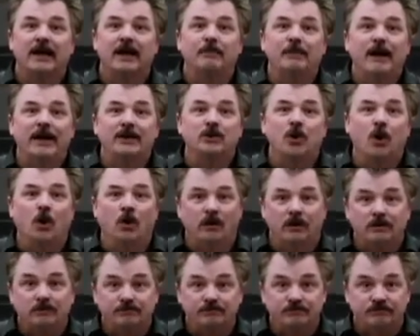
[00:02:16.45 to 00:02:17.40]
on my
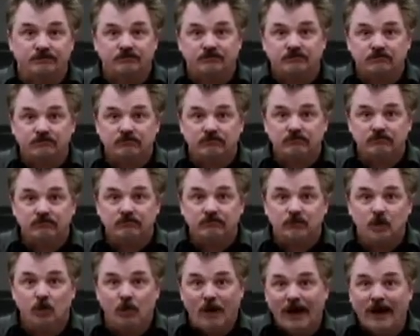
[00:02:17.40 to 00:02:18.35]
door.
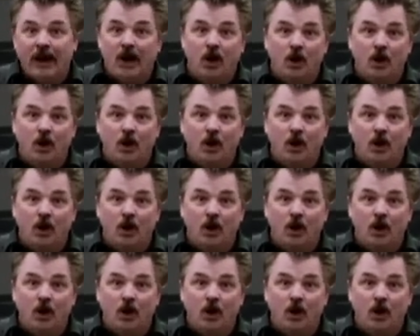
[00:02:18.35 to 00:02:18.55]
Well, I